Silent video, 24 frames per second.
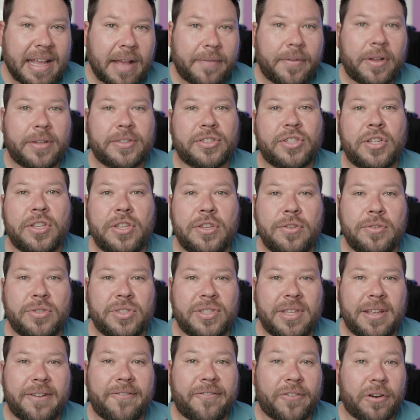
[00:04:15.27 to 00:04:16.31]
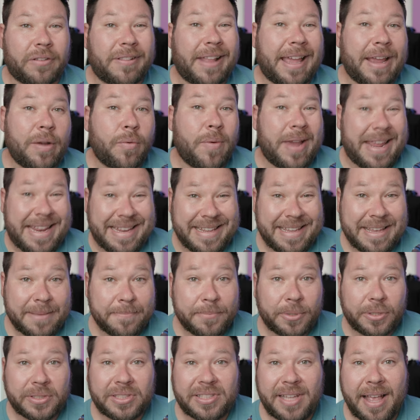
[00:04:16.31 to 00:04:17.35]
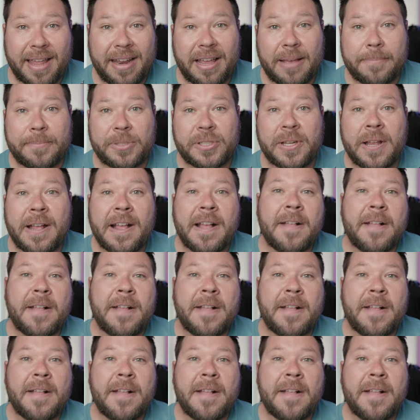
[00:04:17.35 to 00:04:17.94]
I've also used it for lightweight gimbal setups.